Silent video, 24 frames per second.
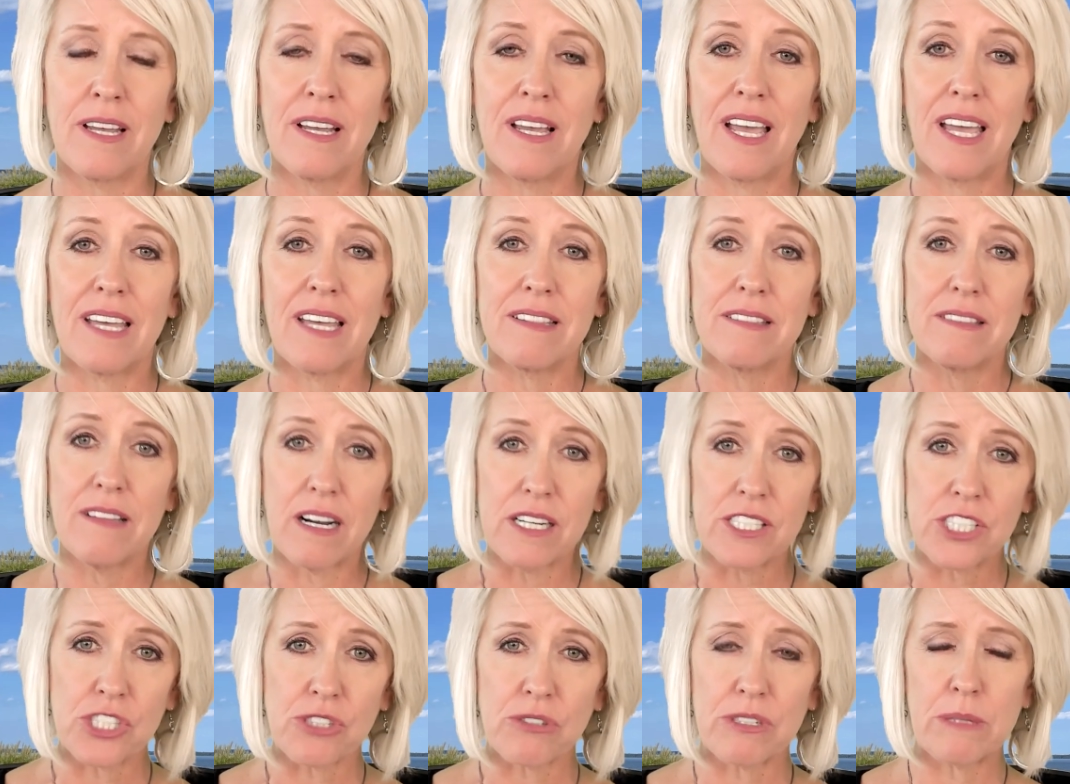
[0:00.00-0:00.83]
A
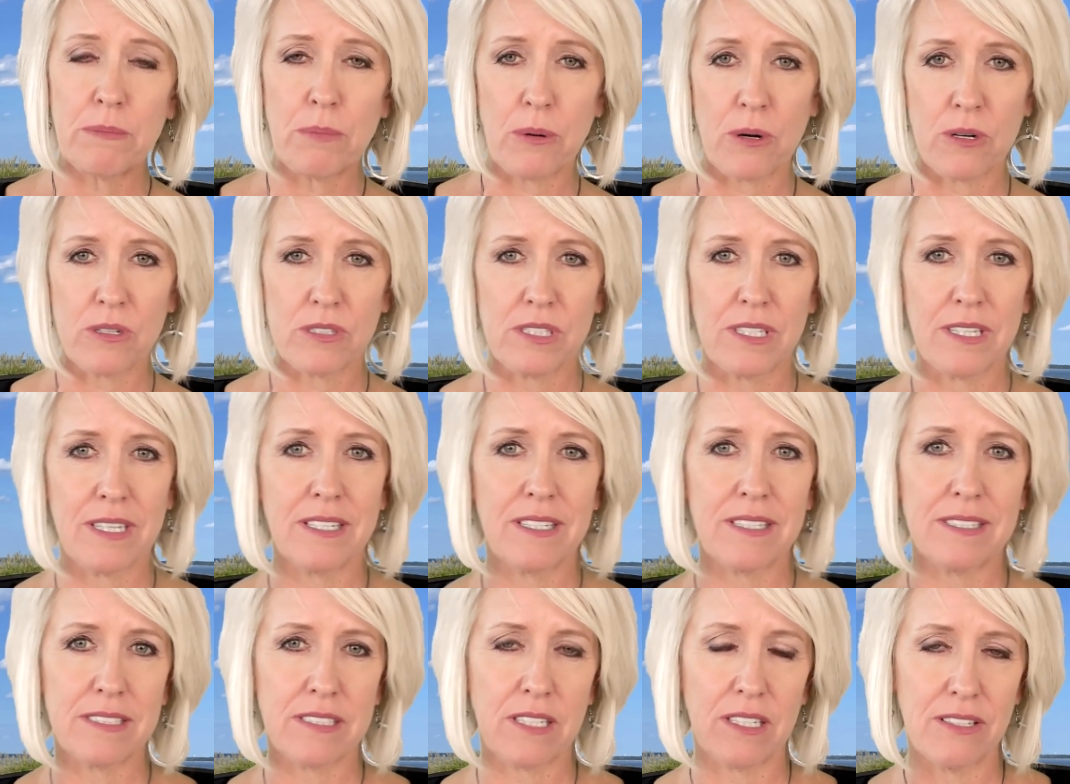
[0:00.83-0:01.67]
luxury person
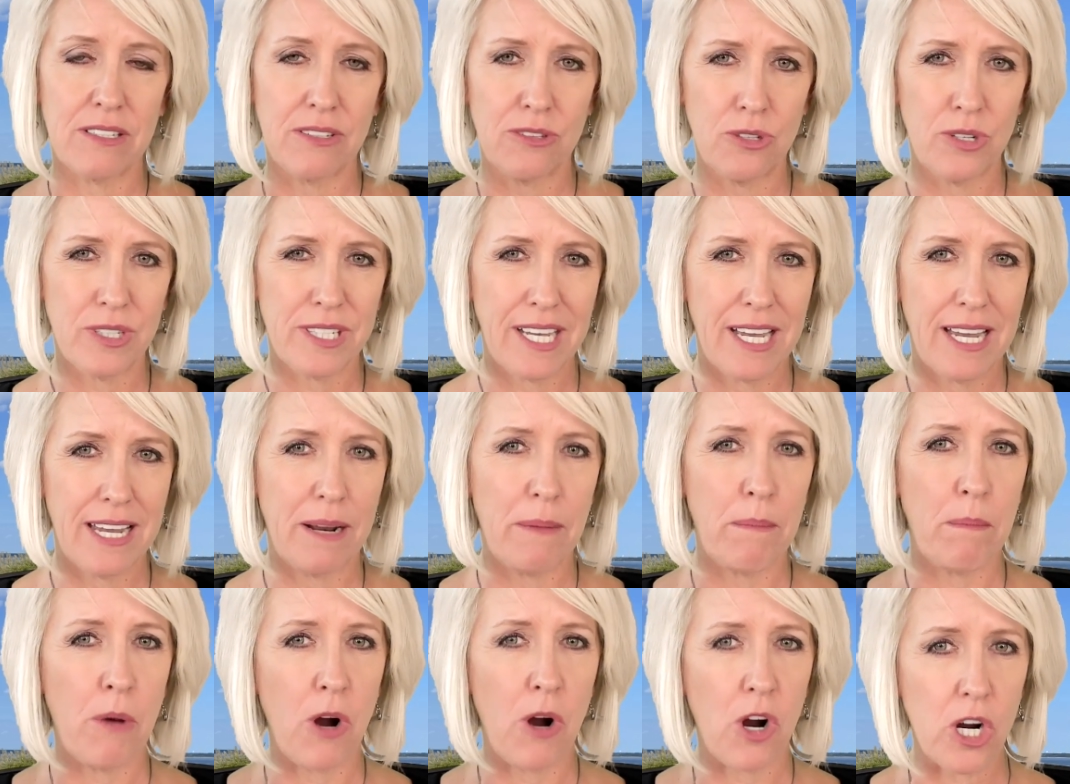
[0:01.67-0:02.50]
is going to look at a
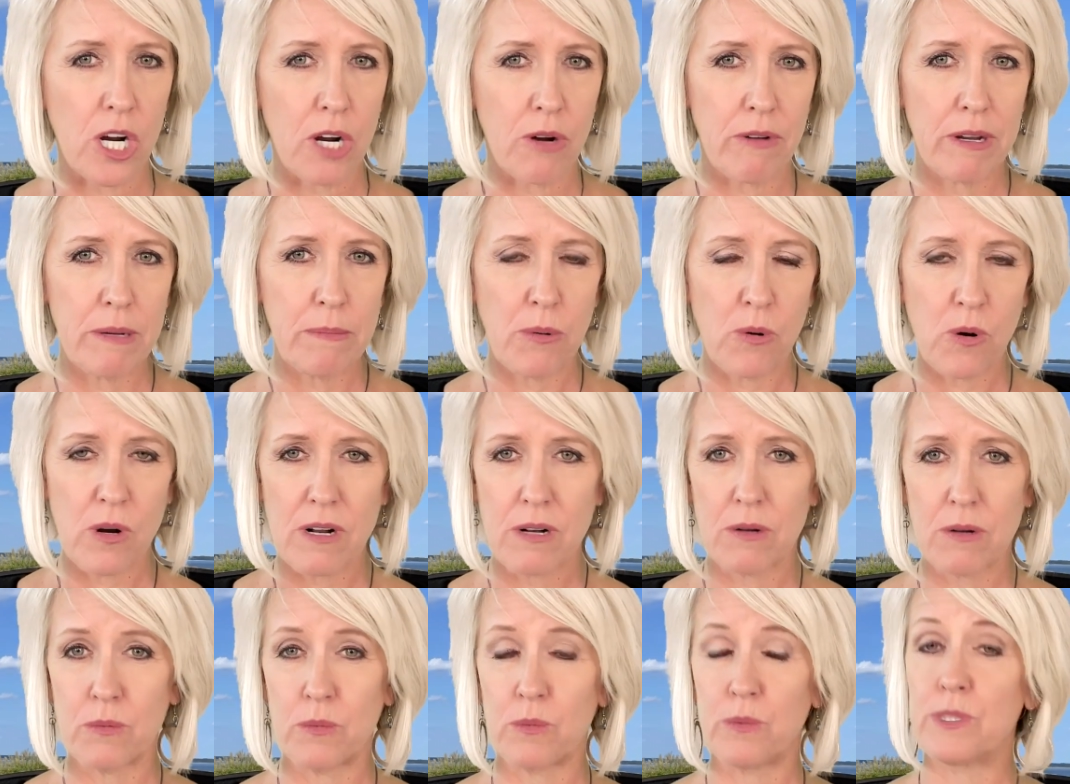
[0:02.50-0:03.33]
market
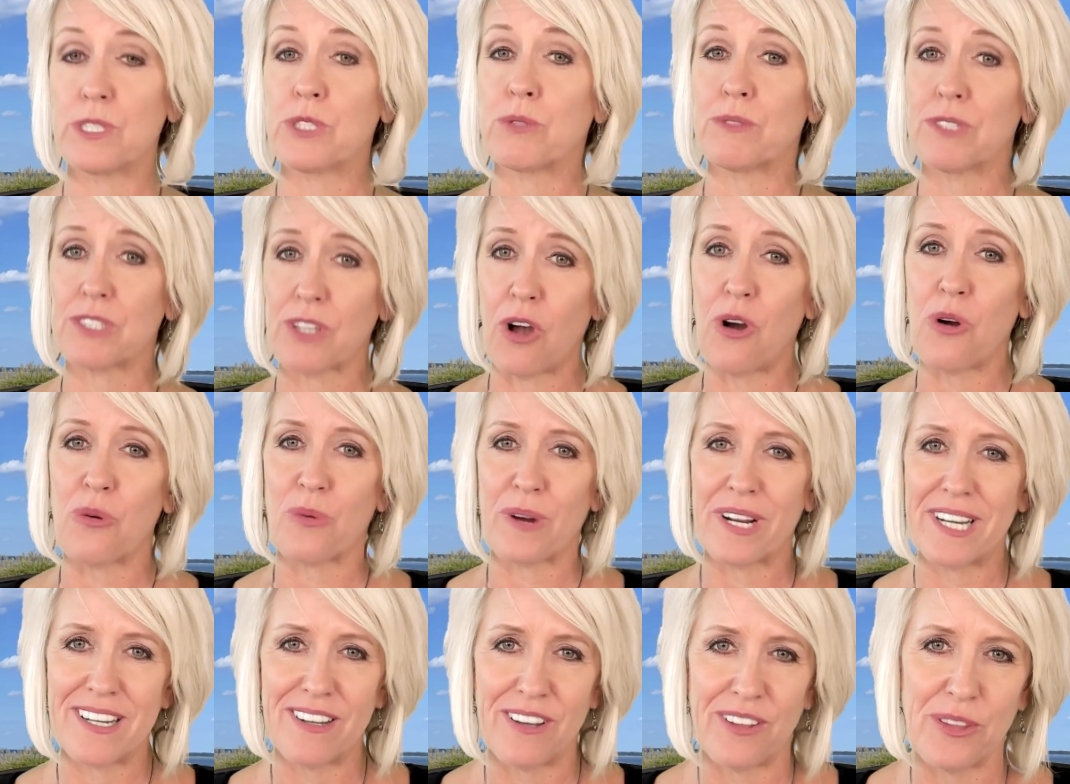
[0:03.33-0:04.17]
report, which was
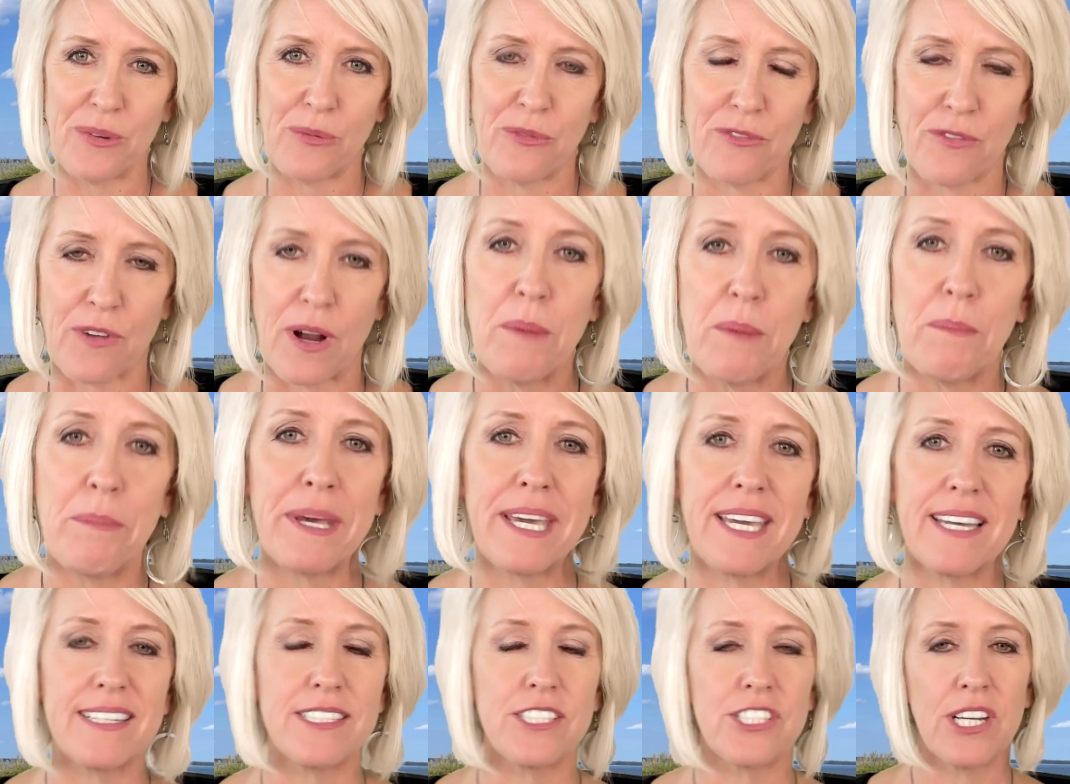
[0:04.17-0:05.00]
already on the front
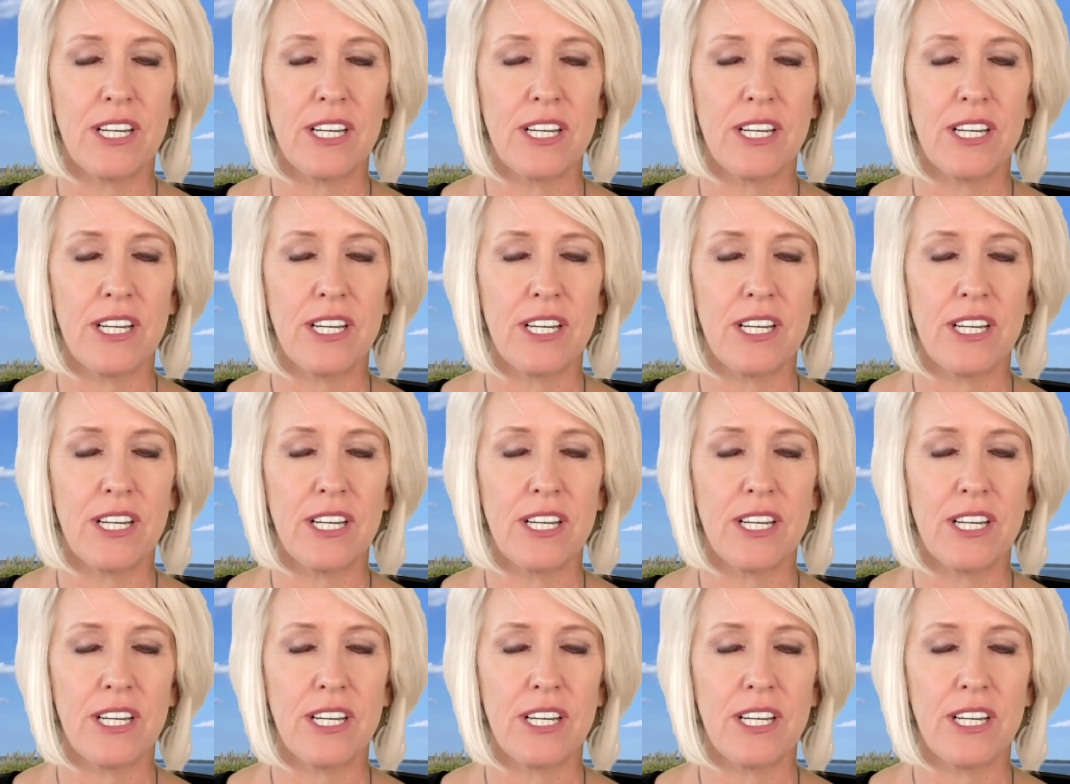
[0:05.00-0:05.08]
page.